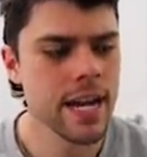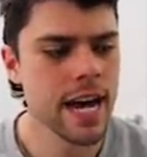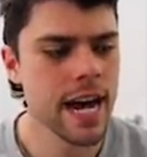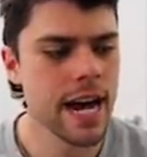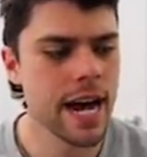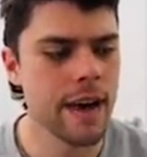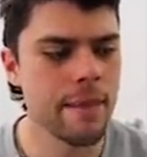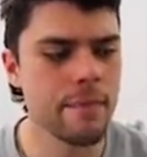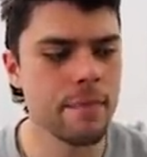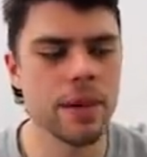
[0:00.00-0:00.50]

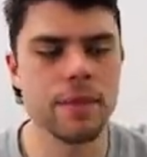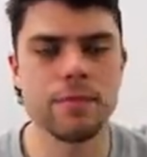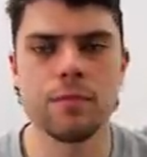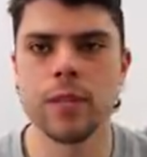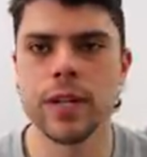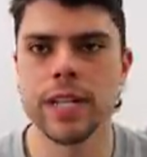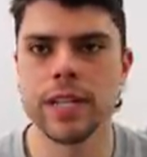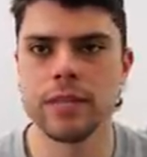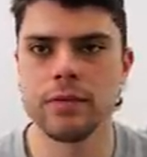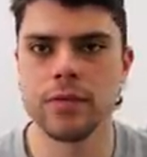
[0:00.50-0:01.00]
Uh, but
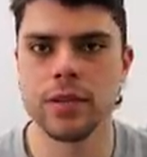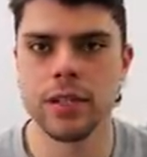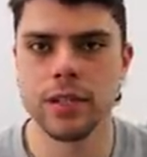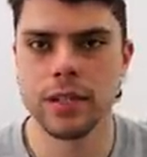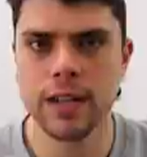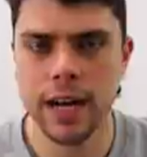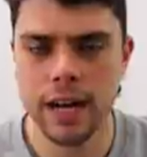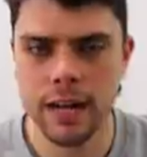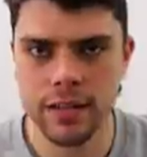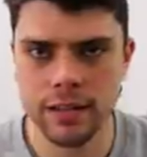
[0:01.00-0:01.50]
winning the
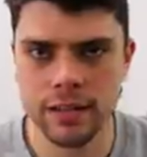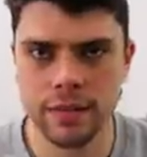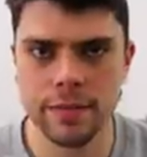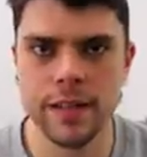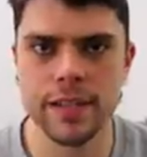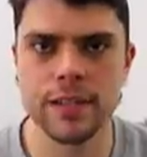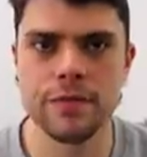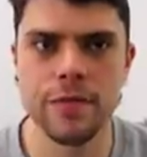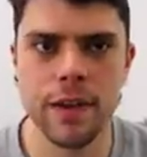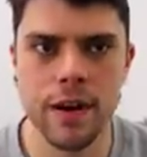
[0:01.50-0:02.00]
Carlton
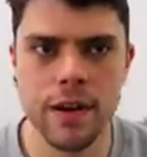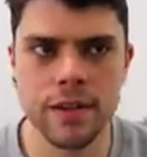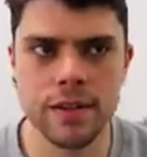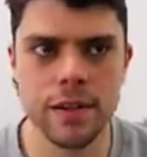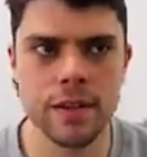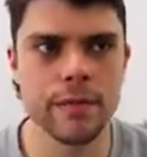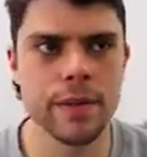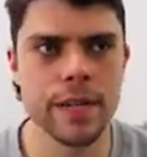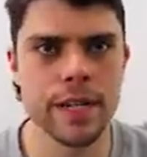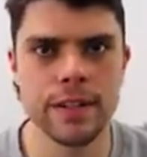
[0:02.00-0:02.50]
Best and Fairest,
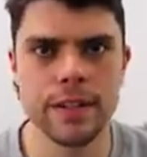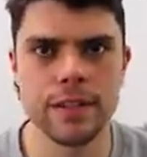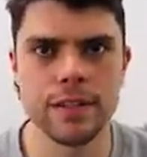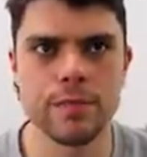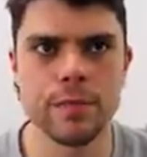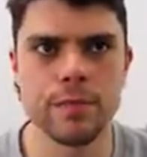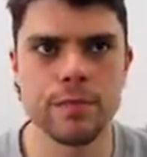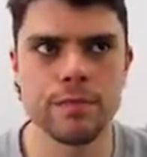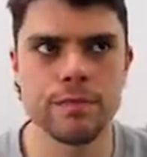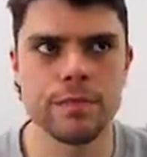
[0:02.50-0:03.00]
albeit in
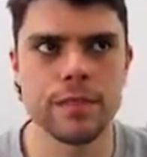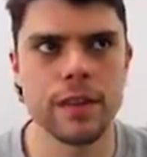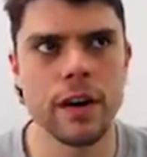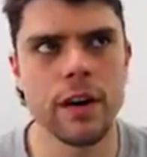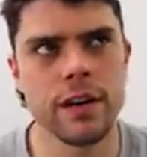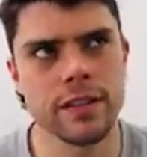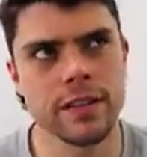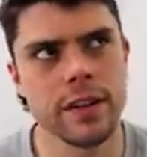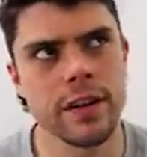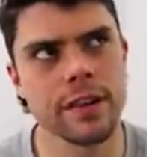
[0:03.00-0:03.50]
this
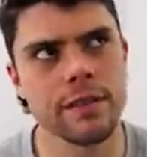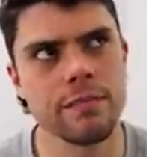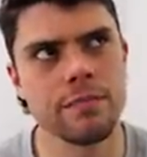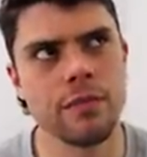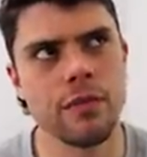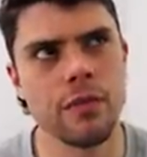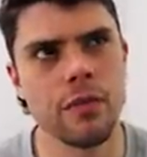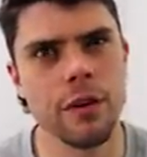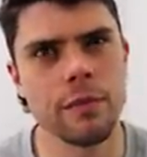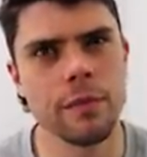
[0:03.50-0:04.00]
side that
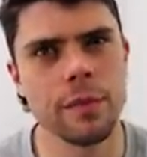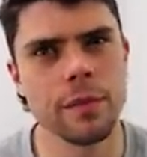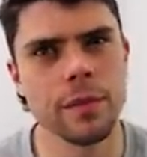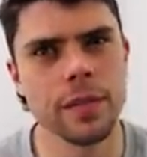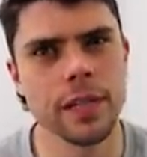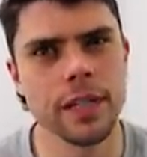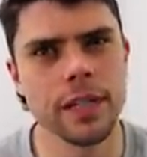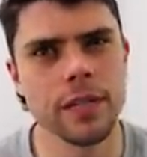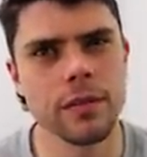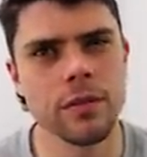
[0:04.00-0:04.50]

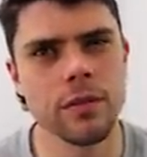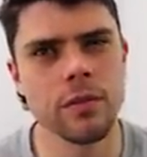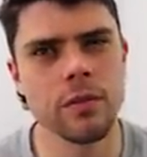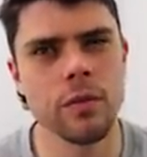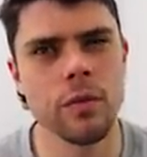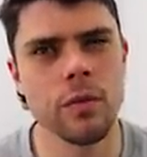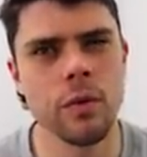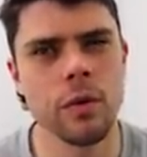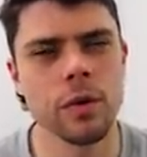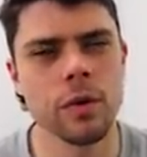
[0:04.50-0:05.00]
probably
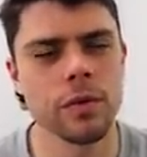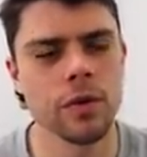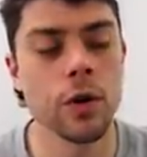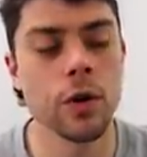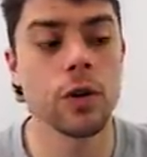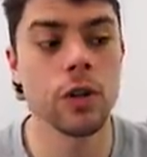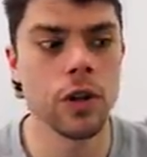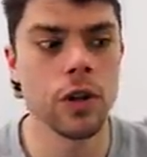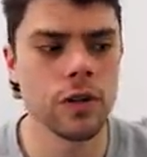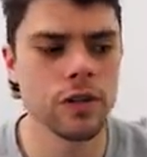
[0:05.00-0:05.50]
would have
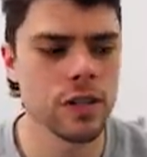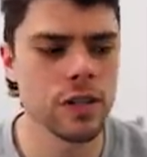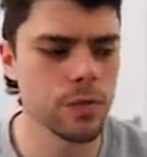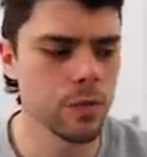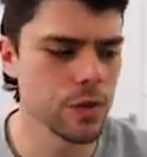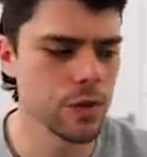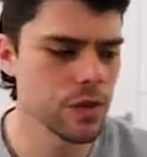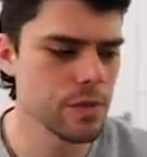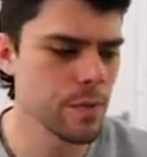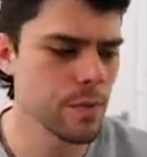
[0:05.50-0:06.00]
gone close to the
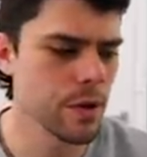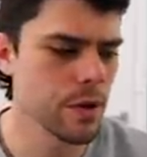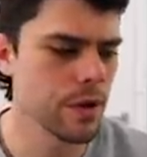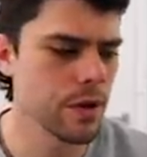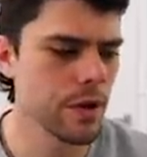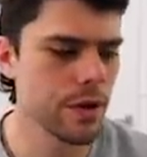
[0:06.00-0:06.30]
wooden spoon.